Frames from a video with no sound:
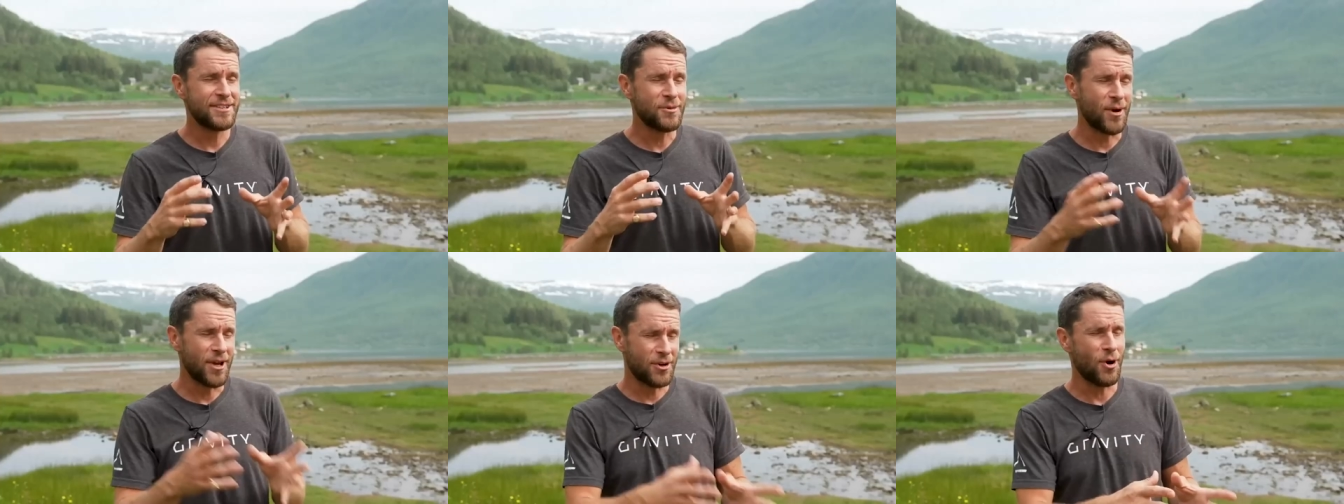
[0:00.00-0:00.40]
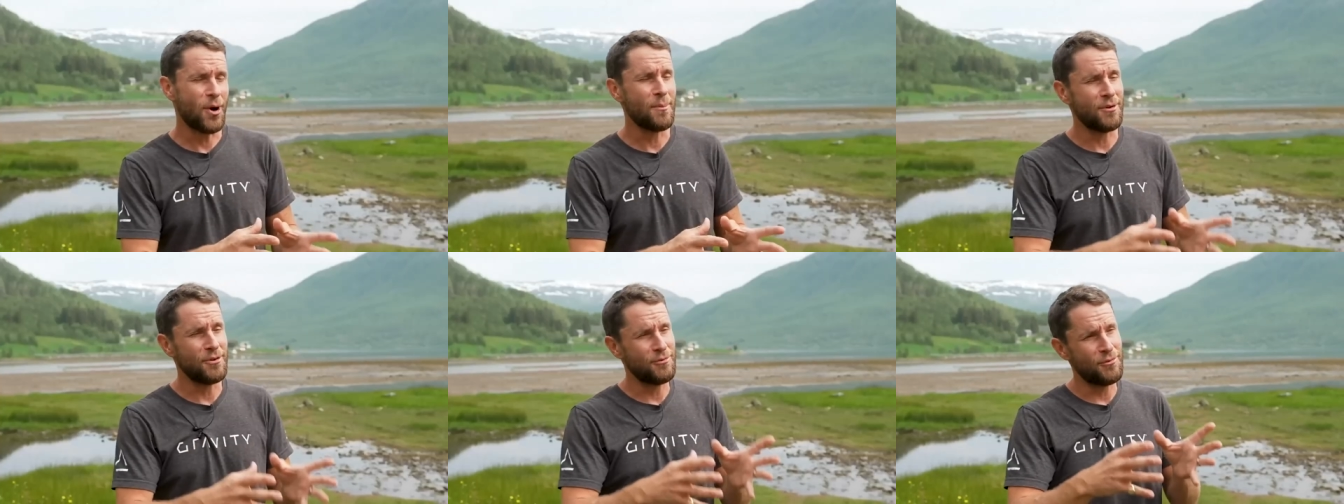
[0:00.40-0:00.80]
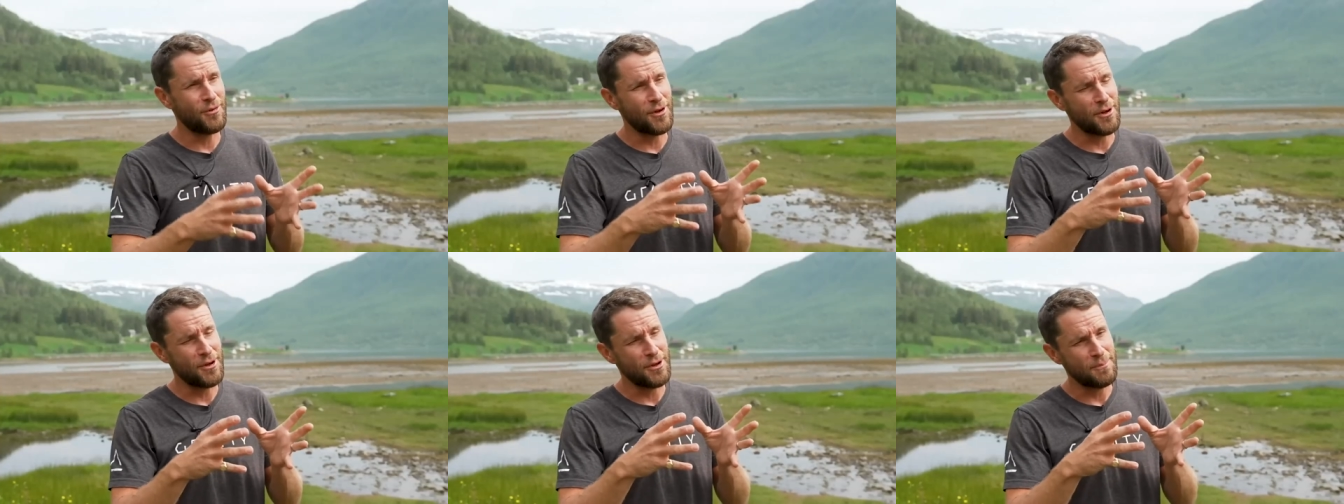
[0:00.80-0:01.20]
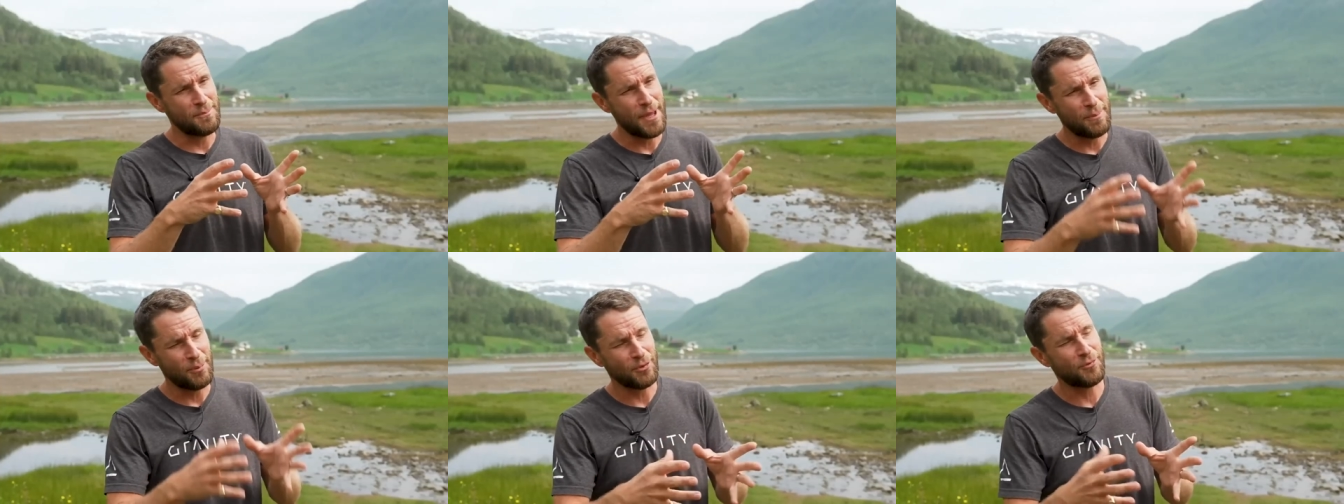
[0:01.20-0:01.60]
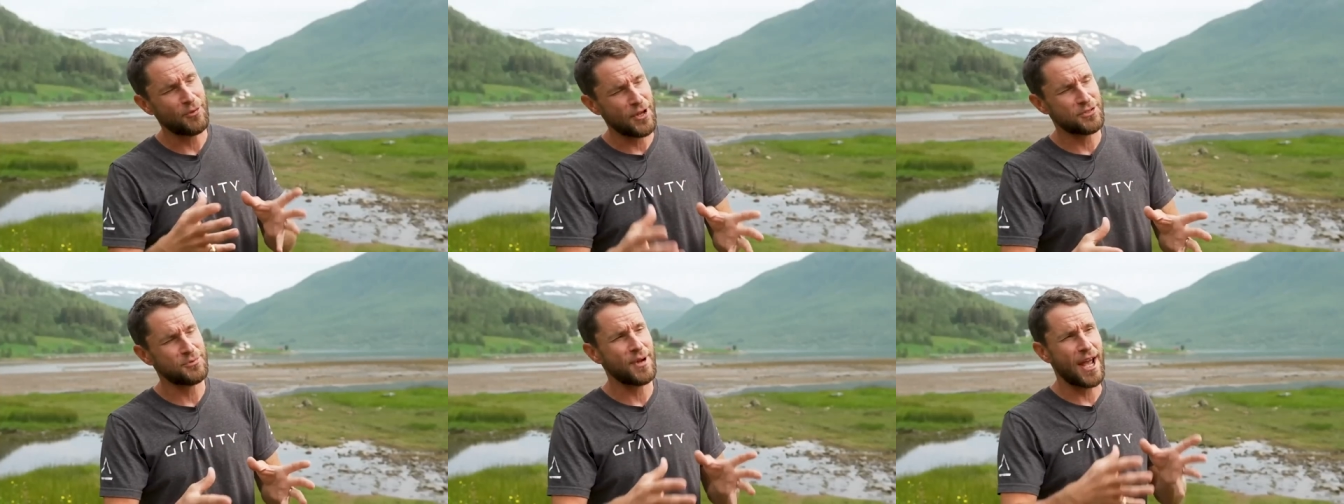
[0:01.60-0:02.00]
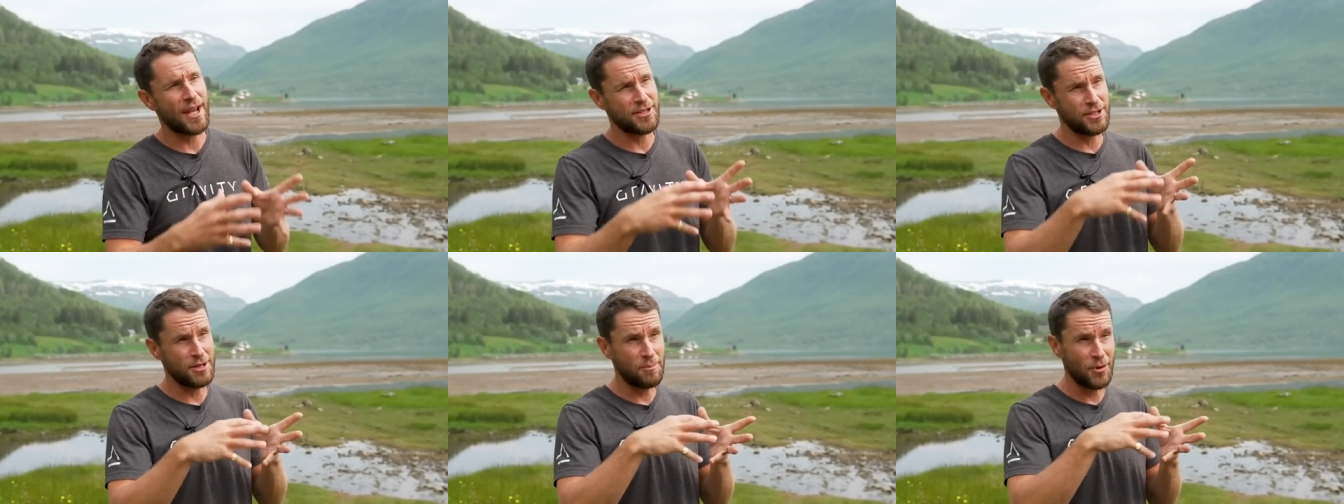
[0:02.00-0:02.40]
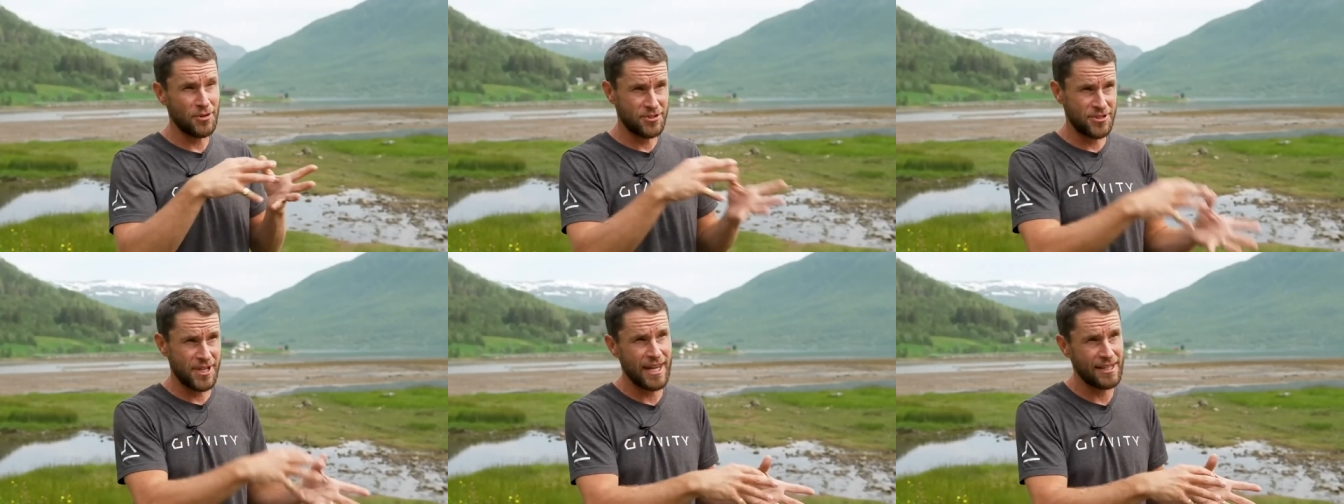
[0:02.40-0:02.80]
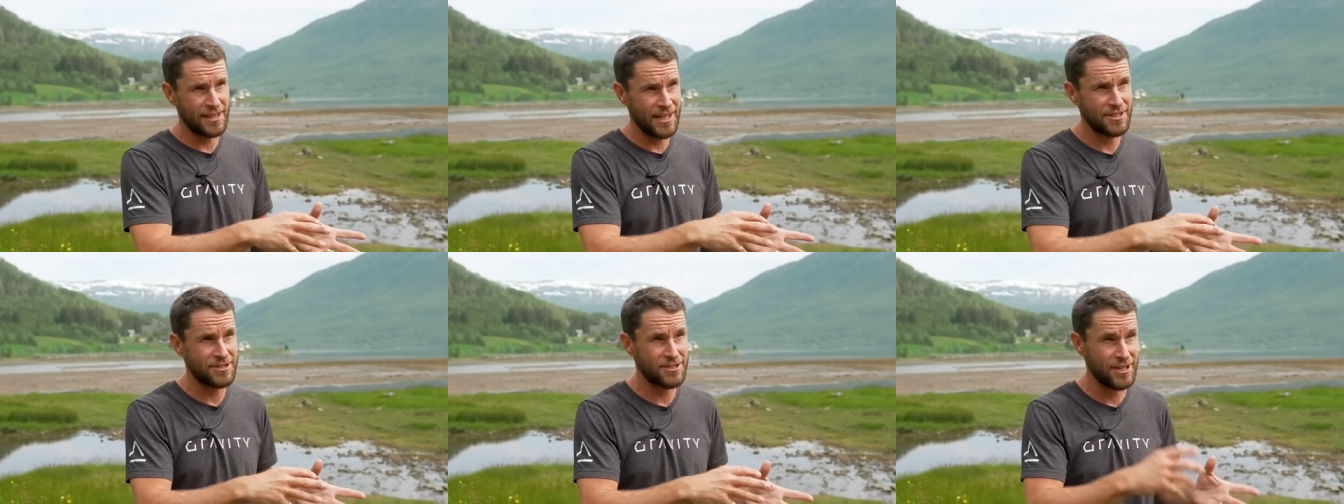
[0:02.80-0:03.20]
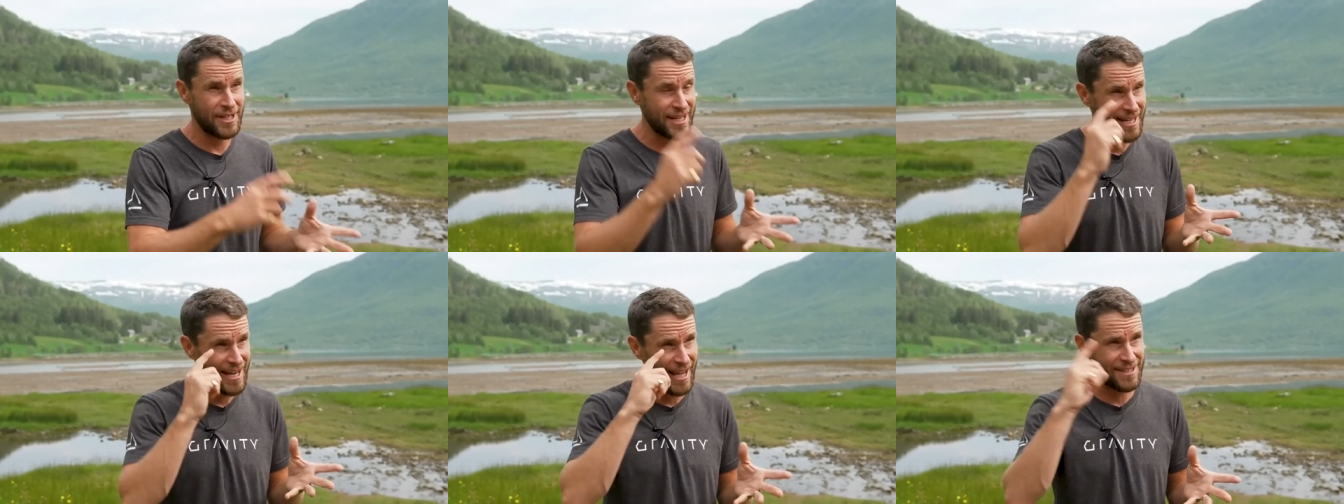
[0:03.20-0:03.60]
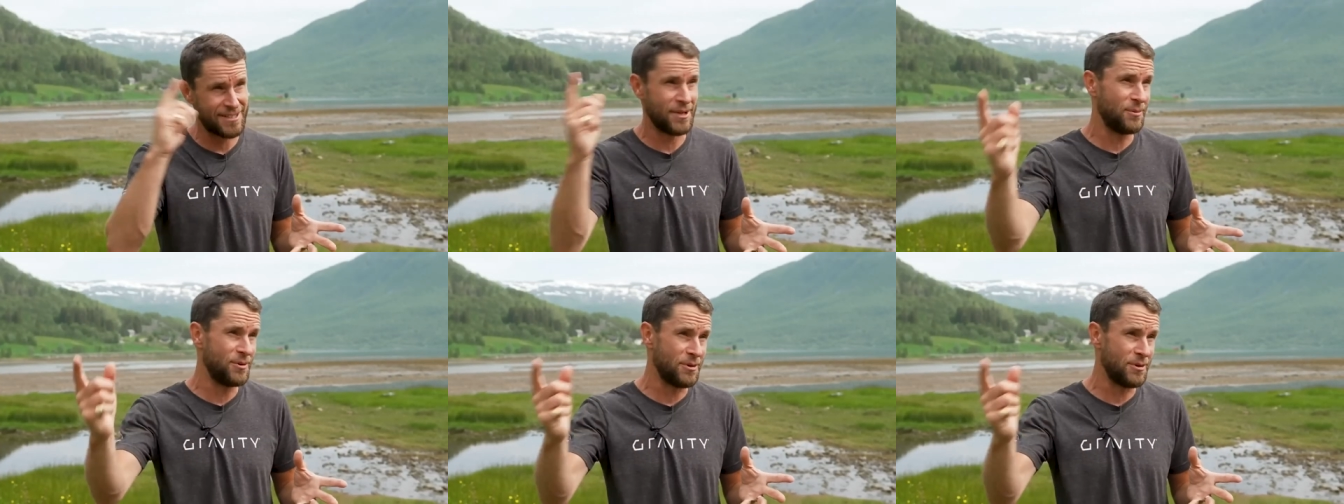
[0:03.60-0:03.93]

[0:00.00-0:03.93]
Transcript: a former Royal Marine, and the mastermind behind Gravity